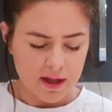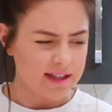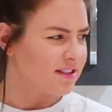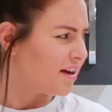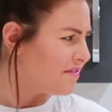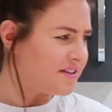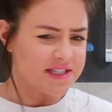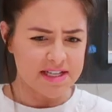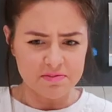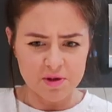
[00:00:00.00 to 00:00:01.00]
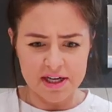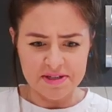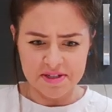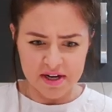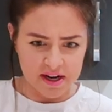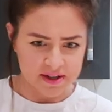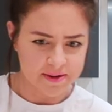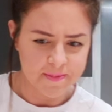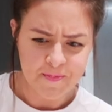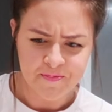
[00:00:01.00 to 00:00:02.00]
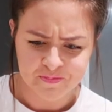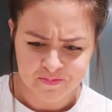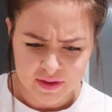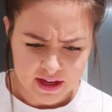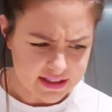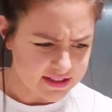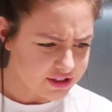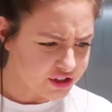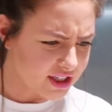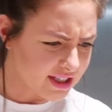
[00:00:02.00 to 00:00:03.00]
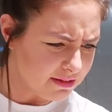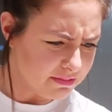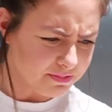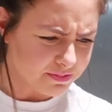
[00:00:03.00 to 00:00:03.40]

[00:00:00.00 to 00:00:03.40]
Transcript: It definitely tastes more like duck. Is it chicken?